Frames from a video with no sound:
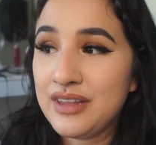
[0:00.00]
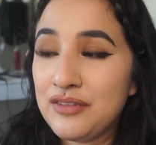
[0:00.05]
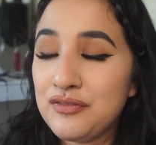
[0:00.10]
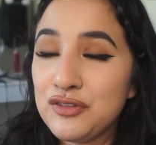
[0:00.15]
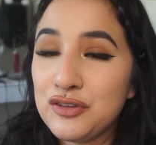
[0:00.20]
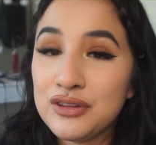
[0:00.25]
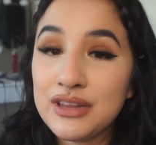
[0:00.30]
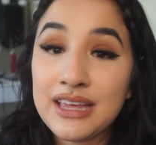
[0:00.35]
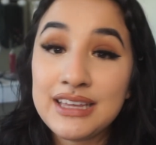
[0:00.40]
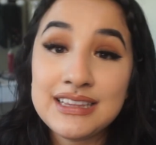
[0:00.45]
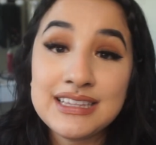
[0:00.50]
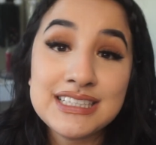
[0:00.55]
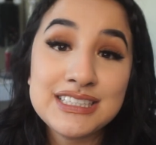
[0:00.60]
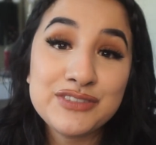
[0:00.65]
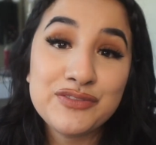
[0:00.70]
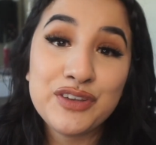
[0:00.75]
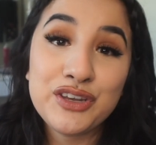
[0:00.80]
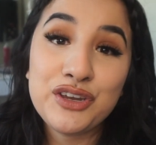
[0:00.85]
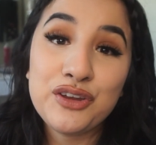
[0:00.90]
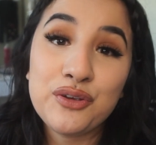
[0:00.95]
If you like this
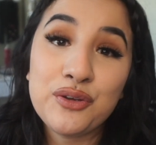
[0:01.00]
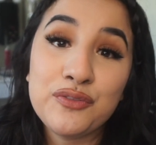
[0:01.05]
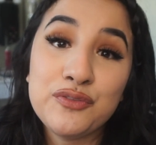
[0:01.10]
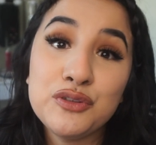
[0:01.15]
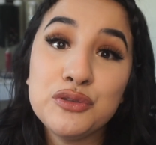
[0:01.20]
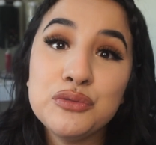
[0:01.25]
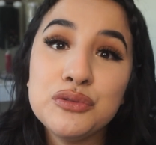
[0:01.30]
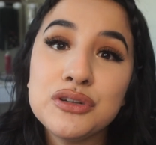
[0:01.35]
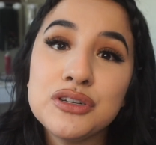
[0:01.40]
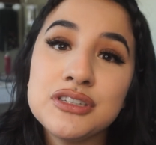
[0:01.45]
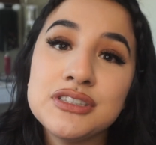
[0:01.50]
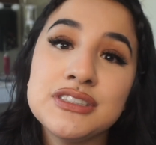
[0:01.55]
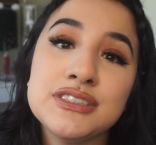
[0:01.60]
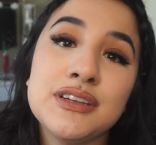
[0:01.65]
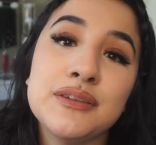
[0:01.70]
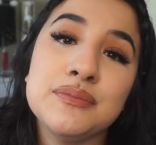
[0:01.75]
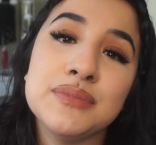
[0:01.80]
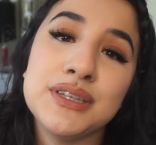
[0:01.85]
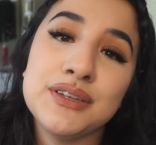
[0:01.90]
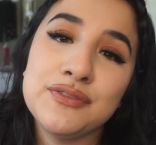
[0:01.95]
video, if you learned
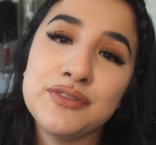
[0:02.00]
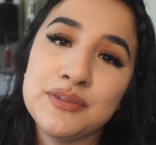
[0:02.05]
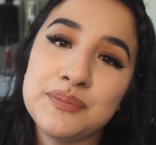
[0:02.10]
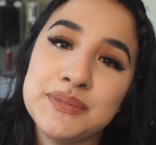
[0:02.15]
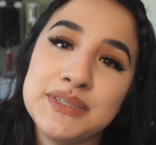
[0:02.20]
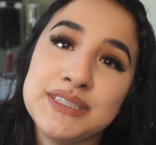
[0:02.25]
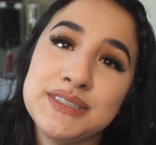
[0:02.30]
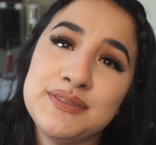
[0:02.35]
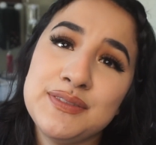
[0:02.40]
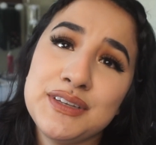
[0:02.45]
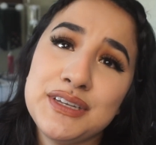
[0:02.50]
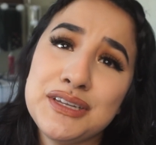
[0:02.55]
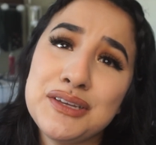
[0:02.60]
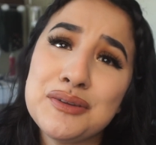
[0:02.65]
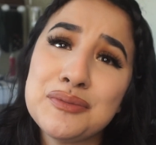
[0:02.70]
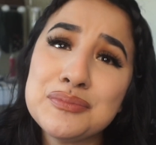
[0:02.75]
something from this video,